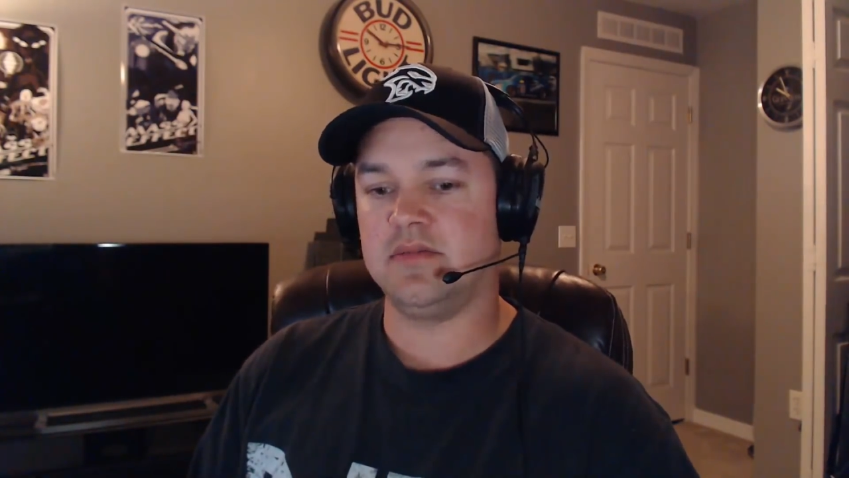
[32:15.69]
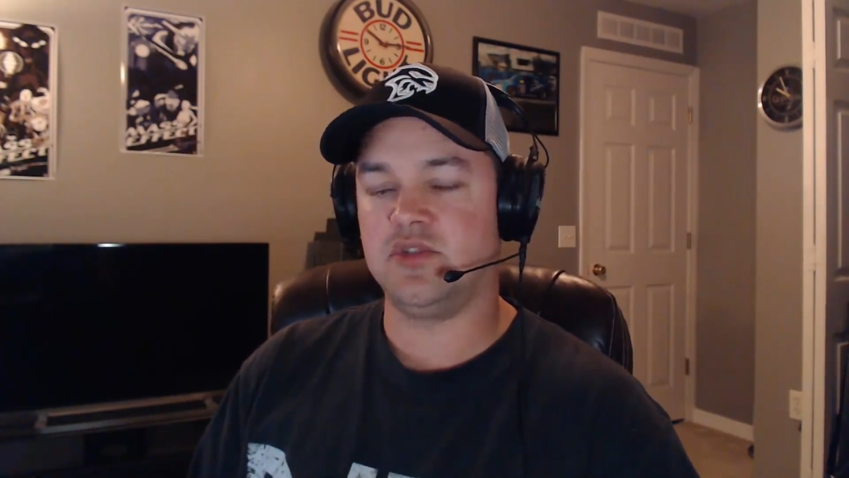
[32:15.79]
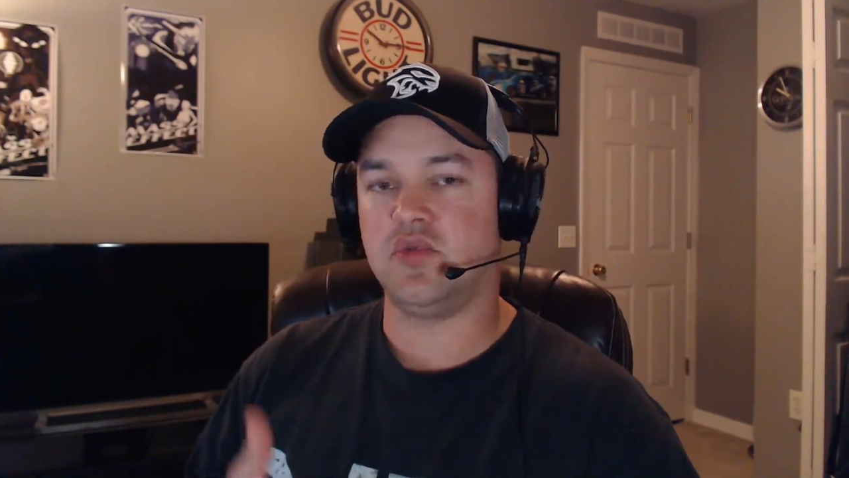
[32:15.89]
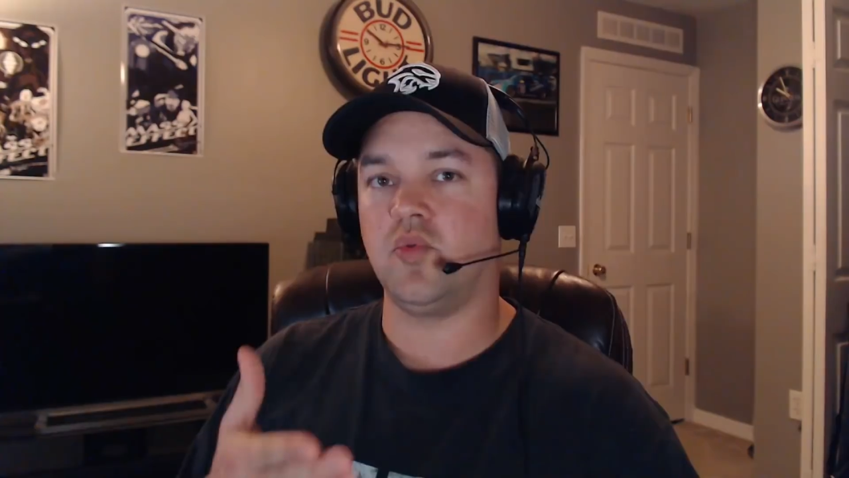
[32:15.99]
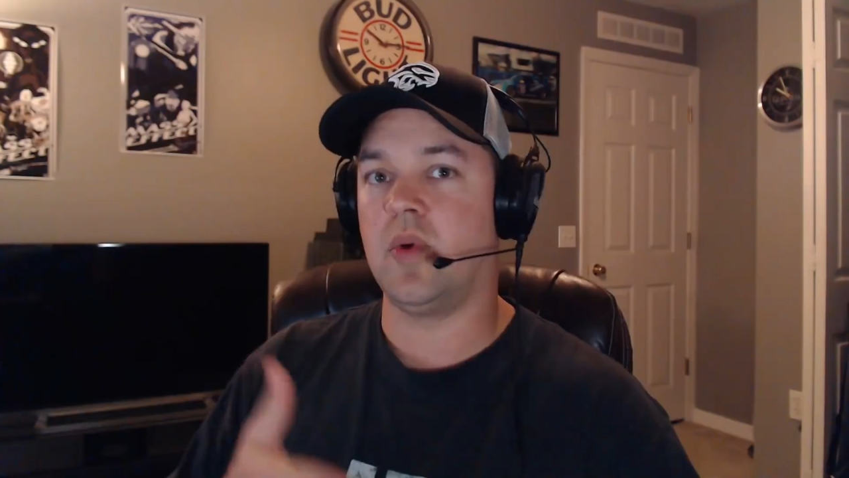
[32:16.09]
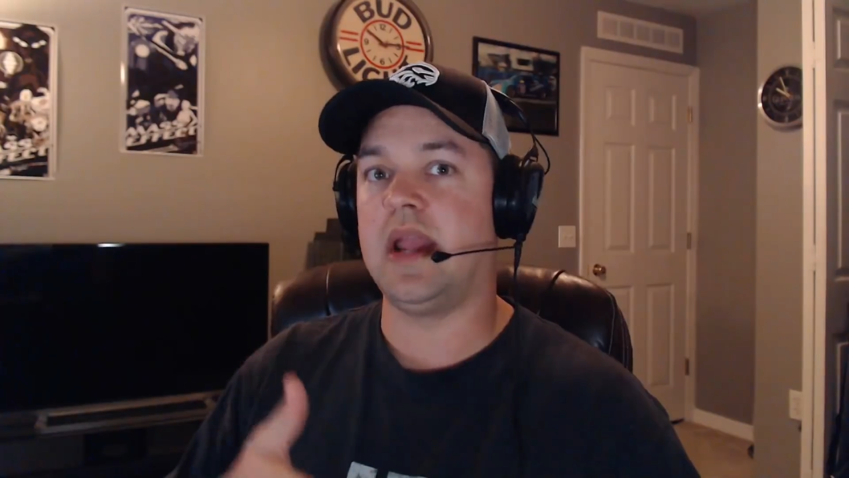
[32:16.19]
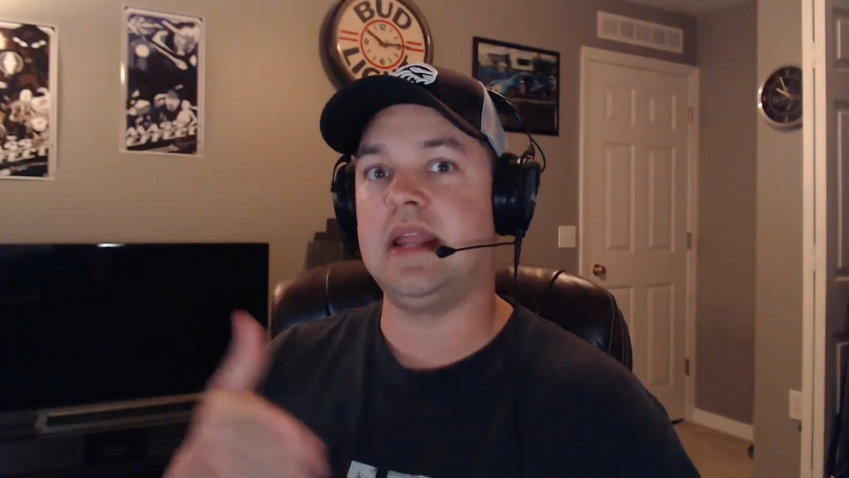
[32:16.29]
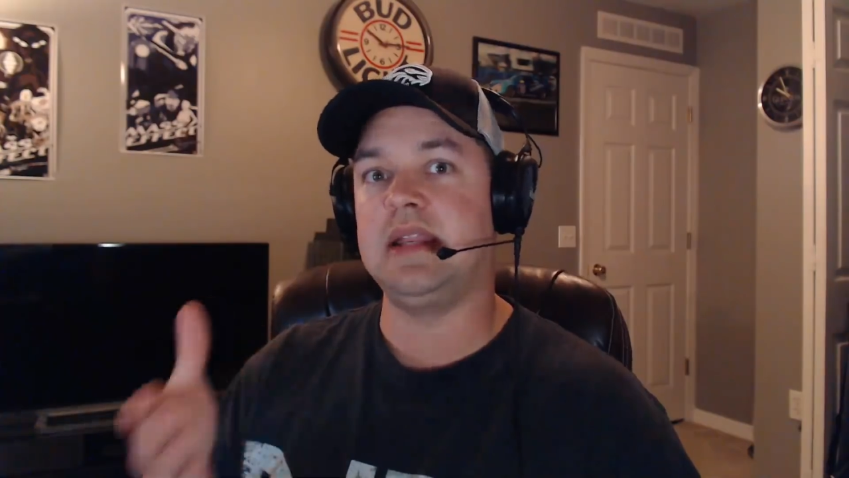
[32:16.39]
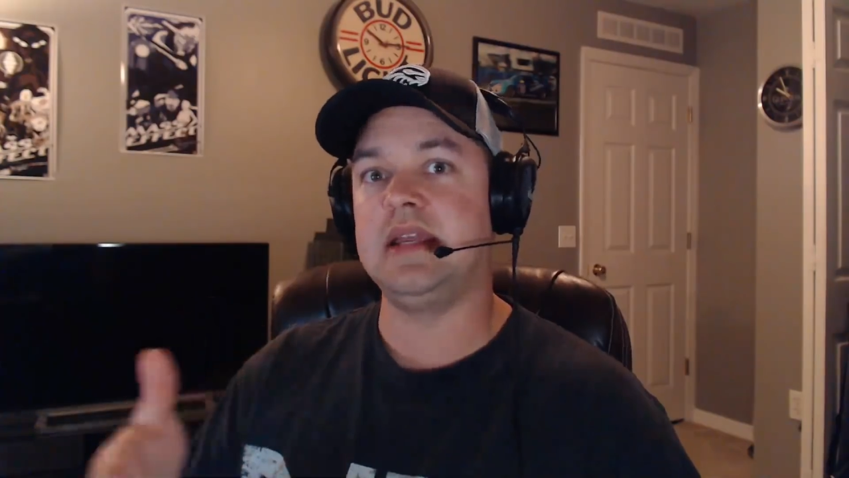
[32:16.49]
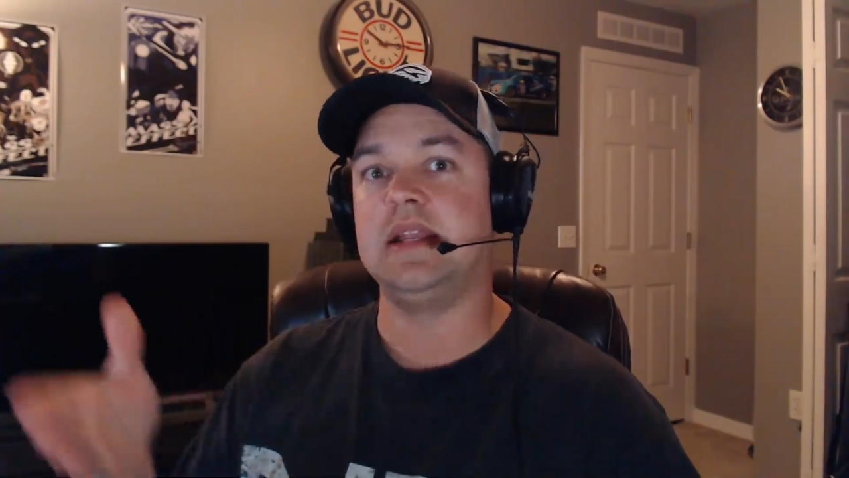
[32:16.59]

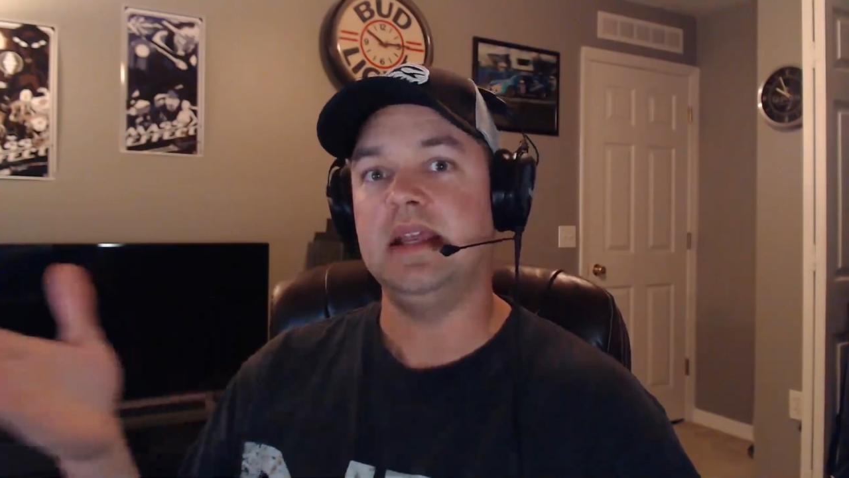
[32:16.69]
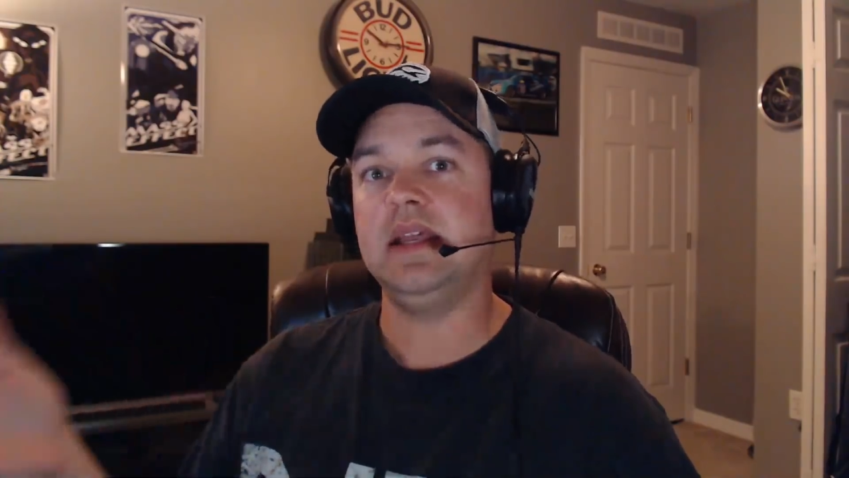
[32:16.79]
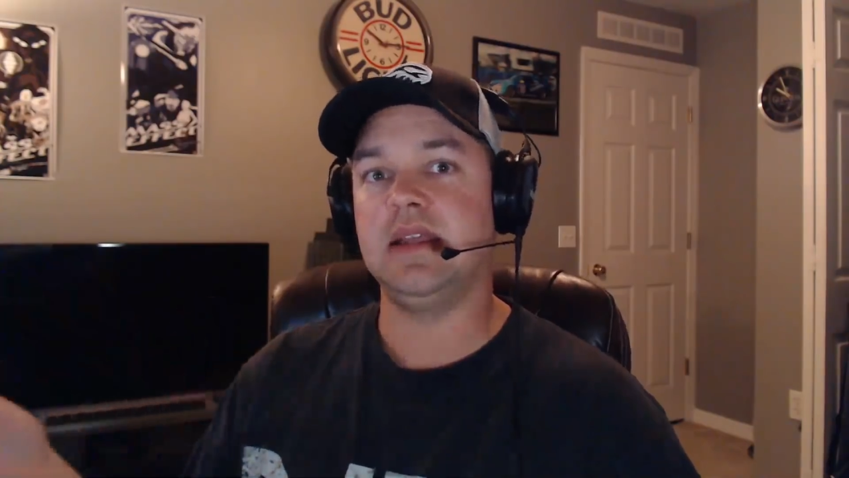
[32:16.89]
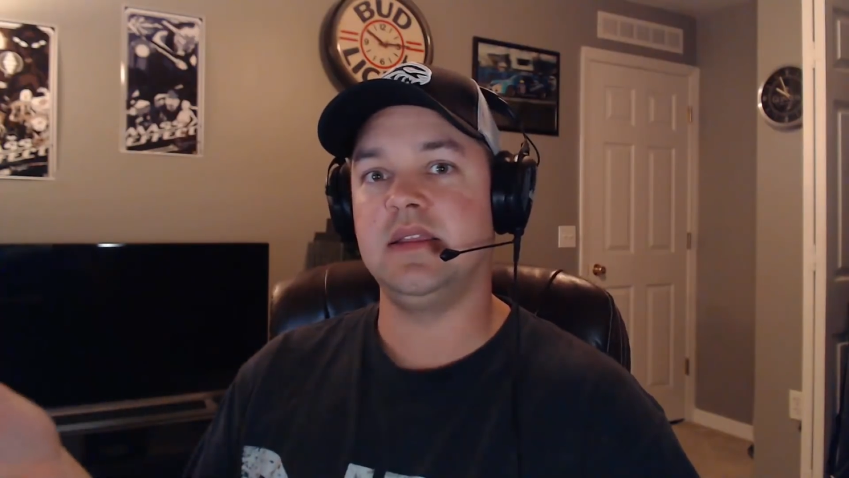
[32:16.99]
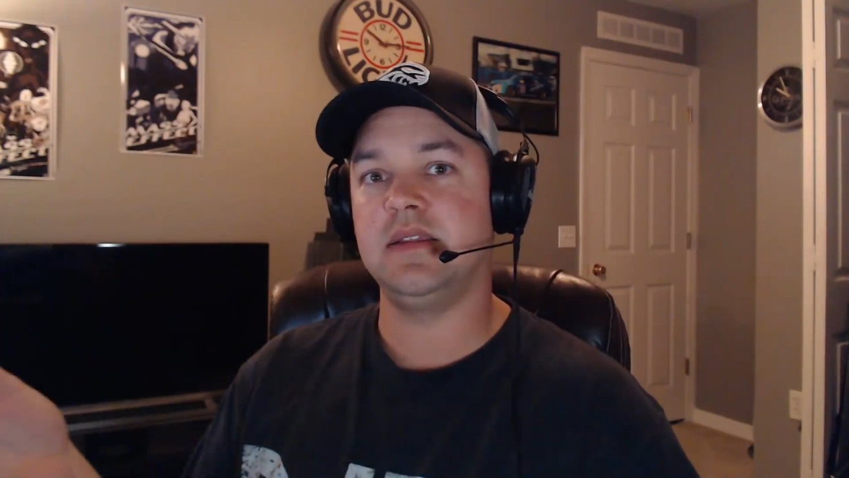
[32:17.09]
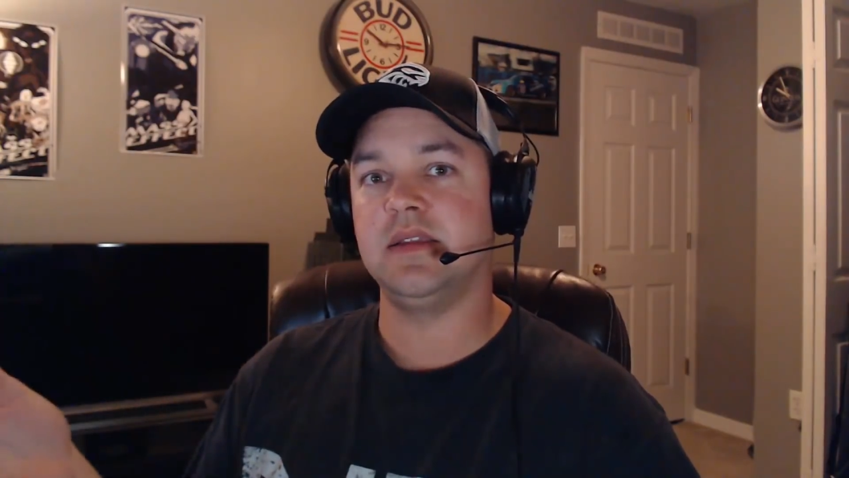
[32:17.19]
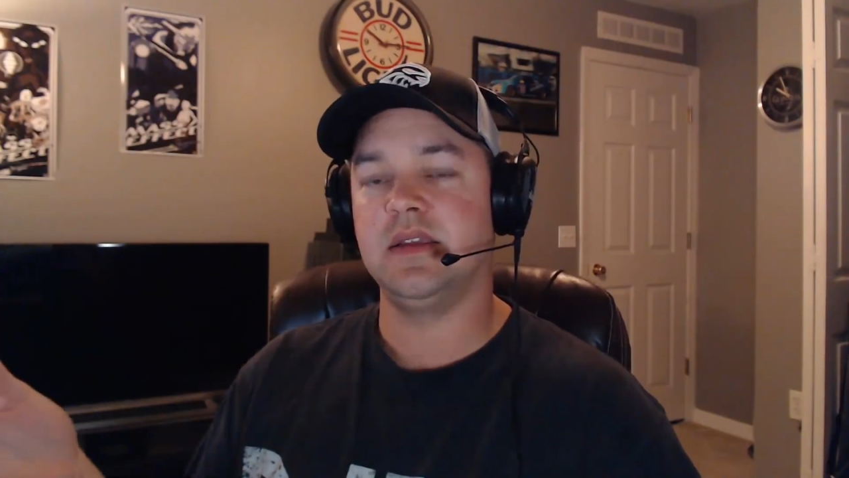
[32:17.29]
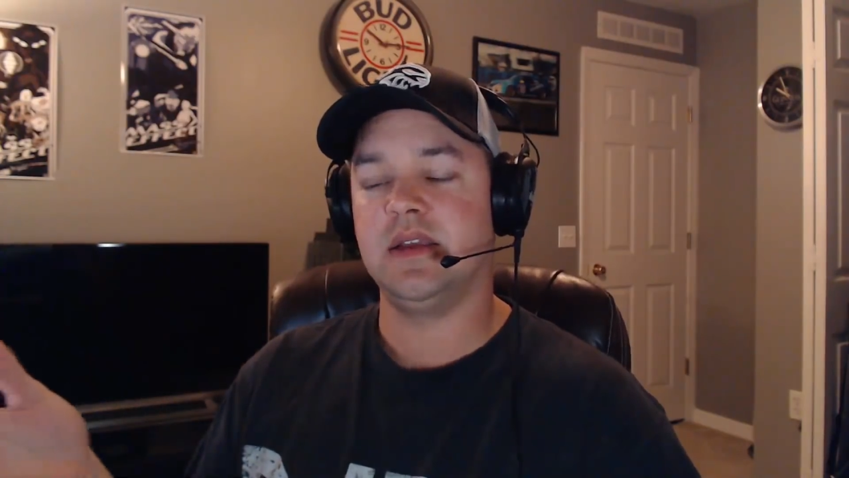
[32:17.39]
trade it in